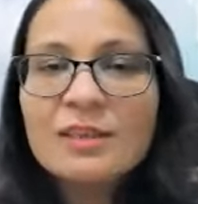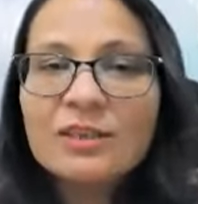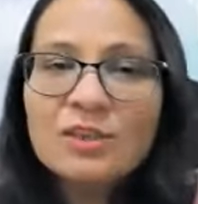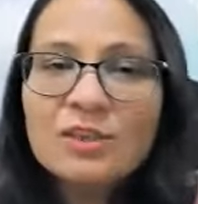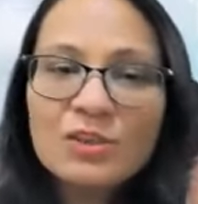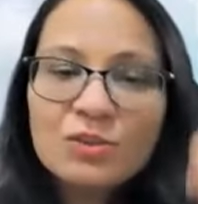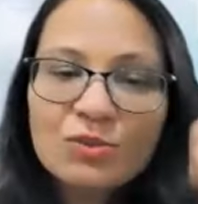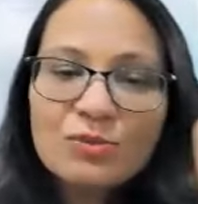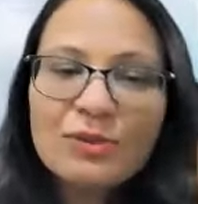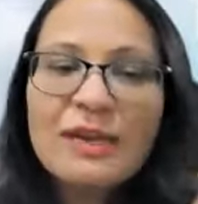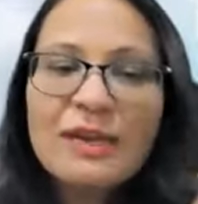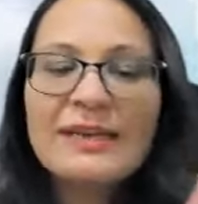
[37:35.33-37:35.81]

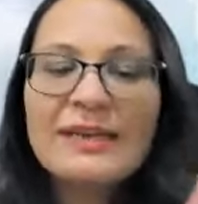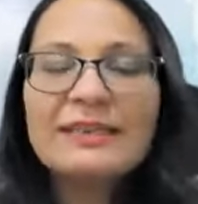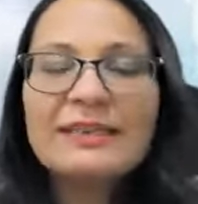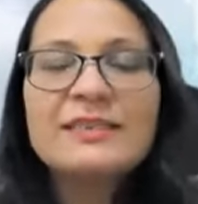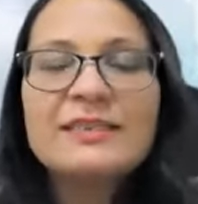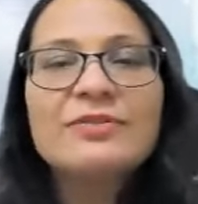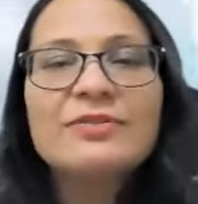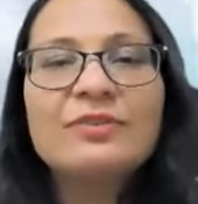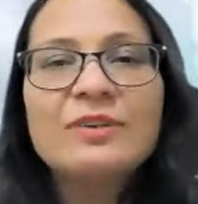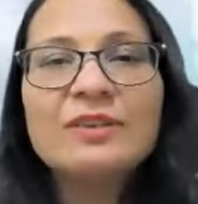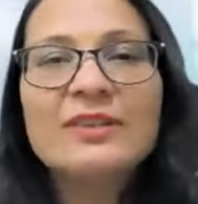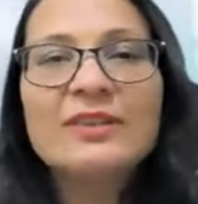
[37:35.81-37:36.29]
So do that
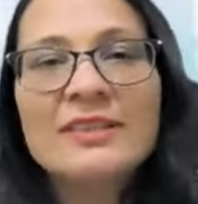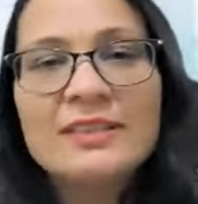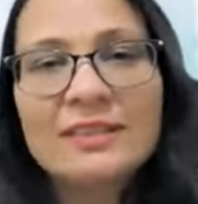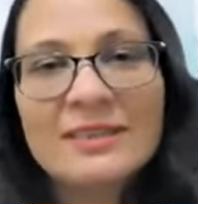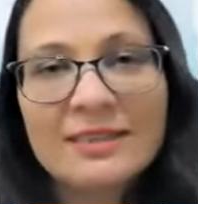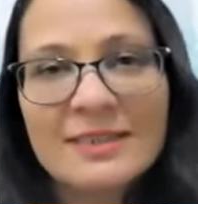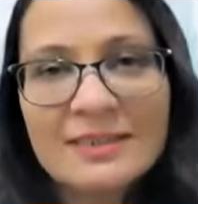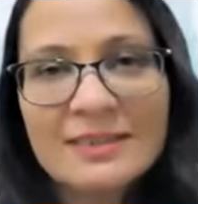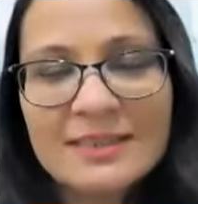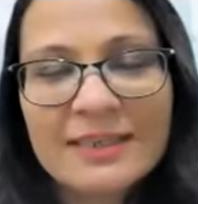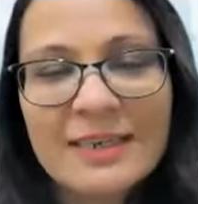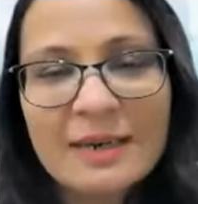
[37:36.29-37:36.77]
as a
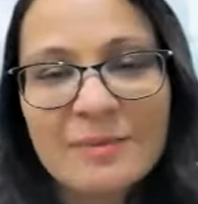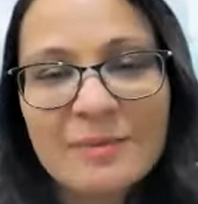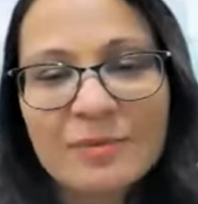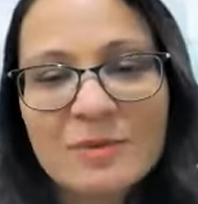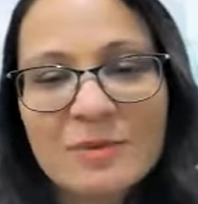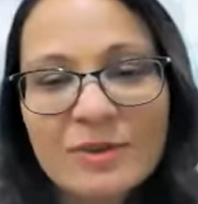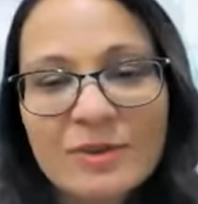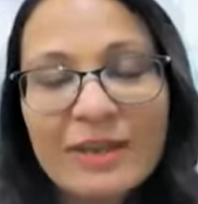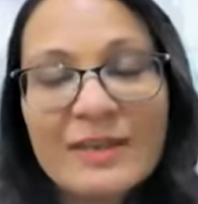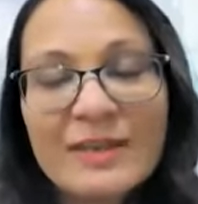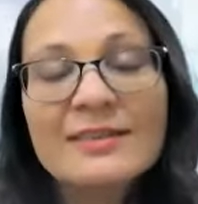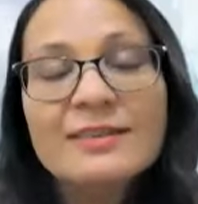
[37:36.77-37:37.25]
first
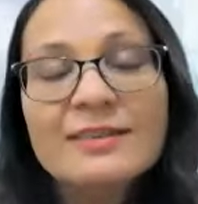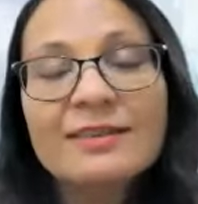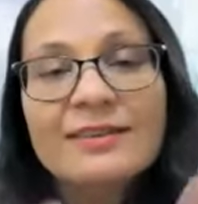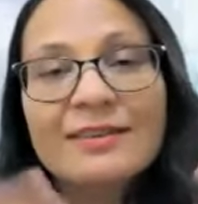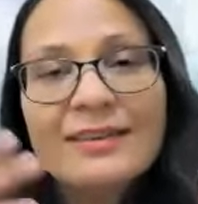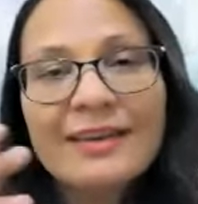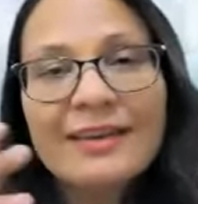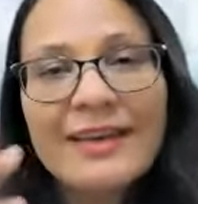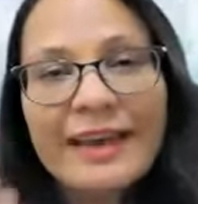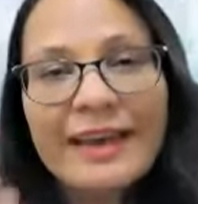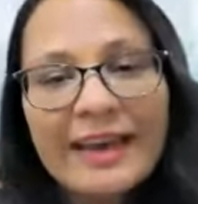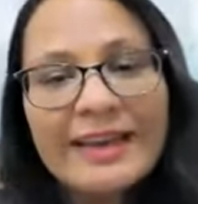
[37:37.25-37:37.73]
step so that
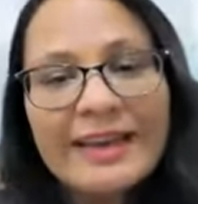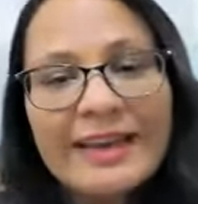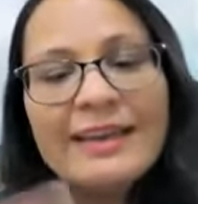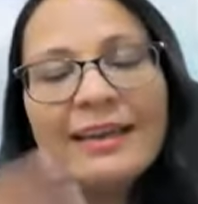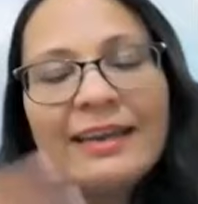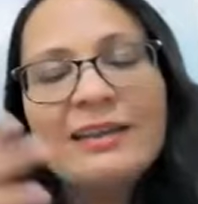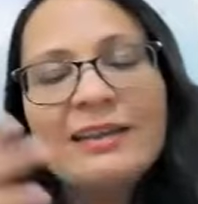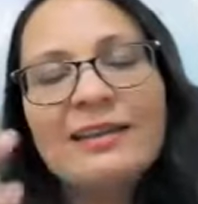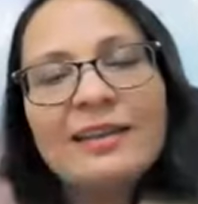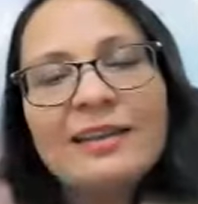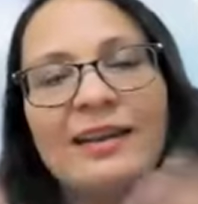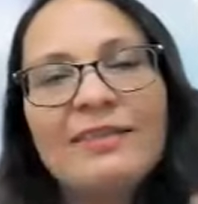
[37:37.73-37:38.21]

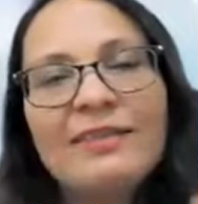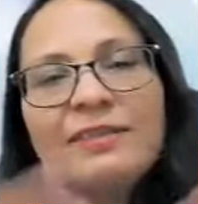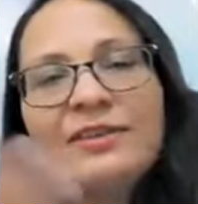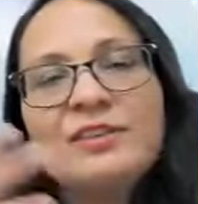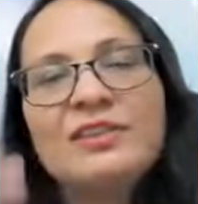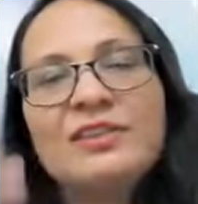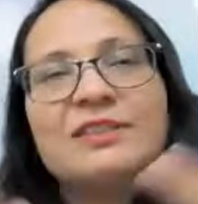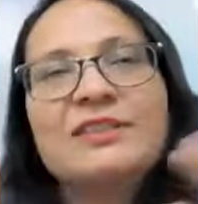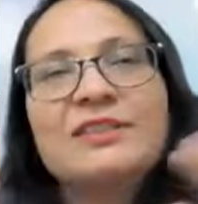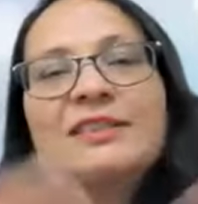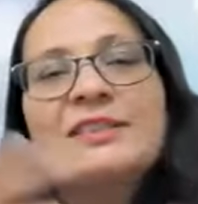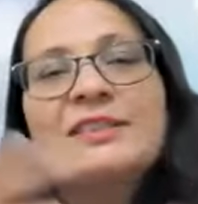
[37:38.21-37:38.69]
anything
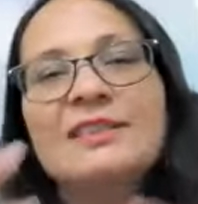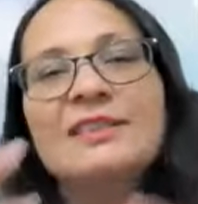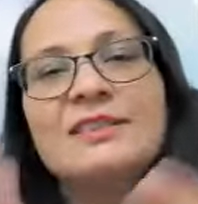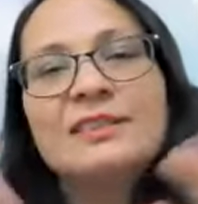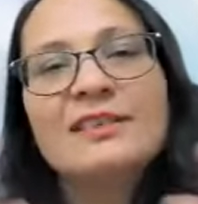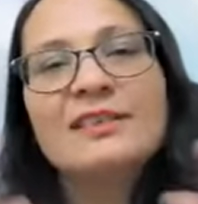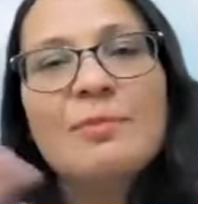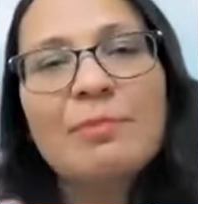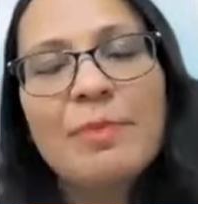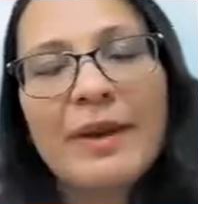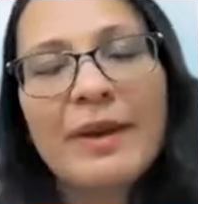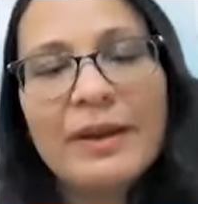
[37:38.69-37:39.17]
which is
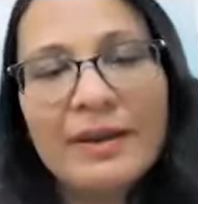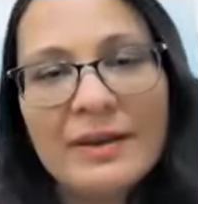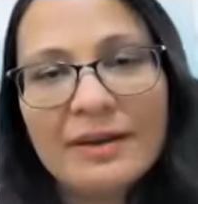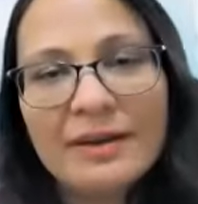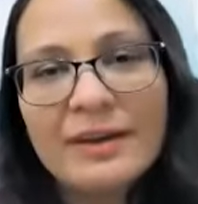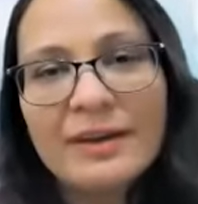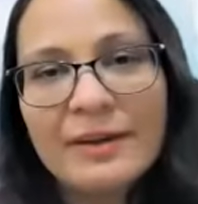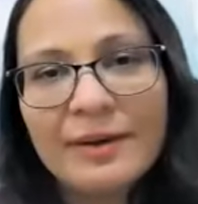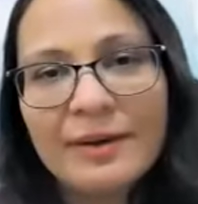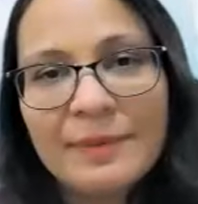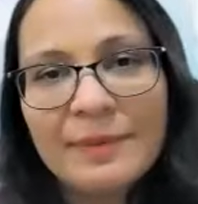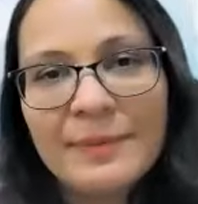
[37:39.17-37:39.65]
still
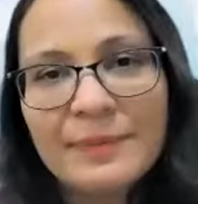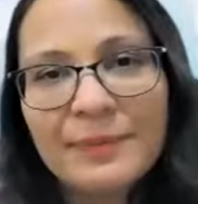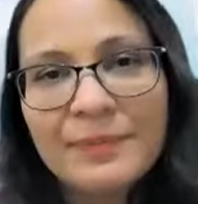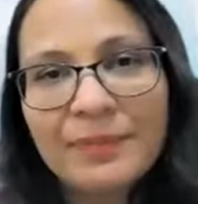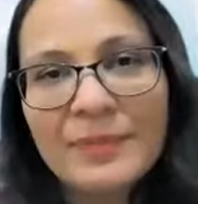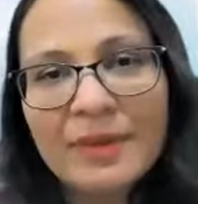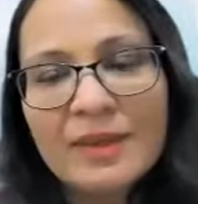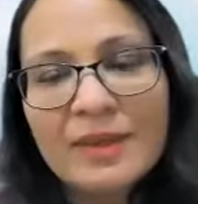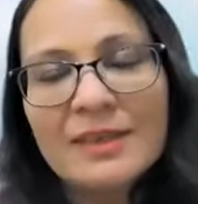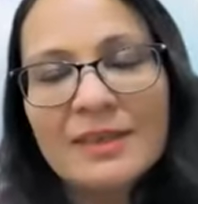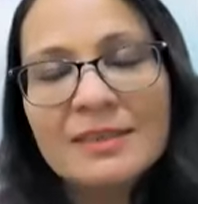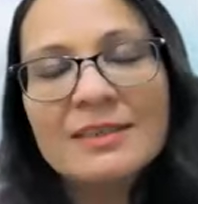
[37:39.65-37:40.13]
pending
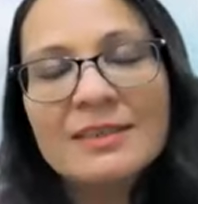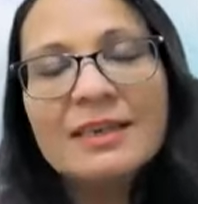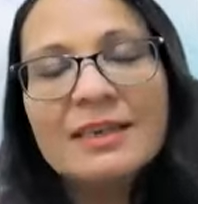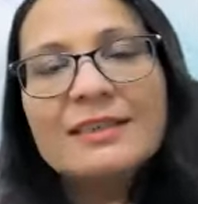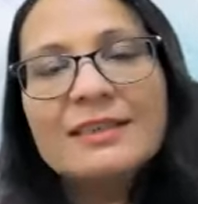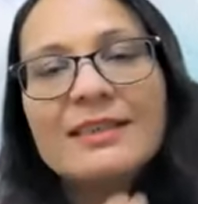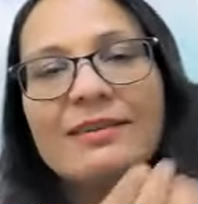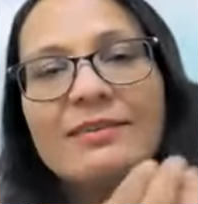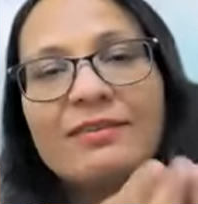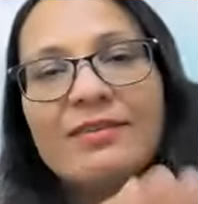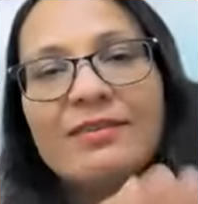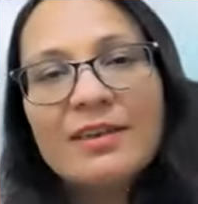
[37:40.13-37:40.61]
is
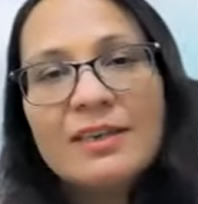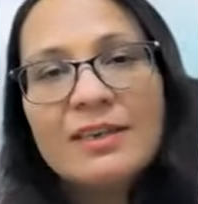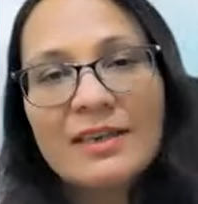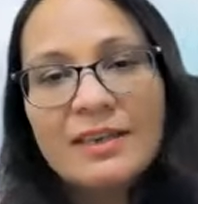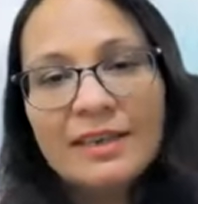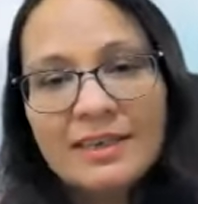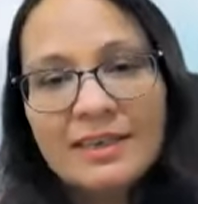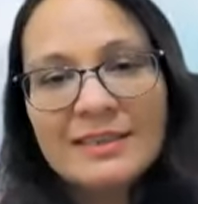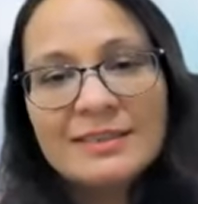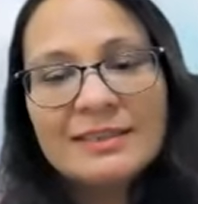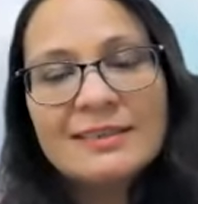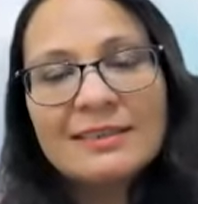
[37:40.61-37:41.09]
getting
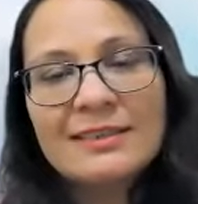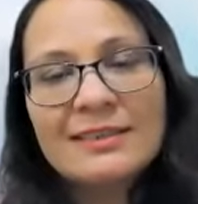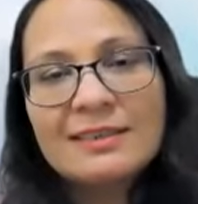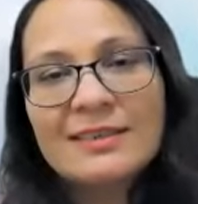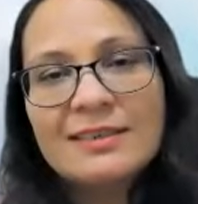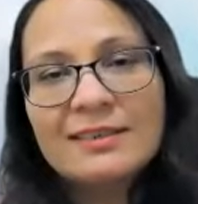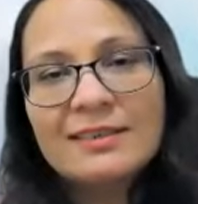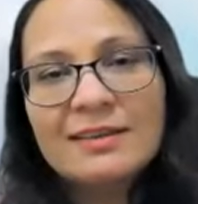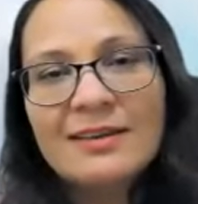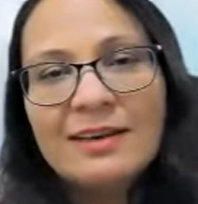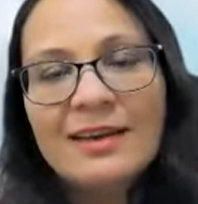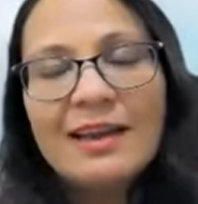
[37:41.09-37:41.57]

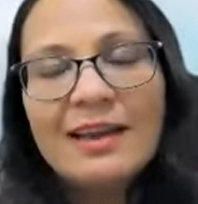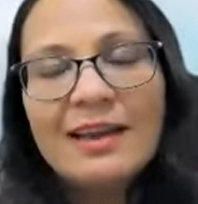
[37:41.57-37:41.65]
released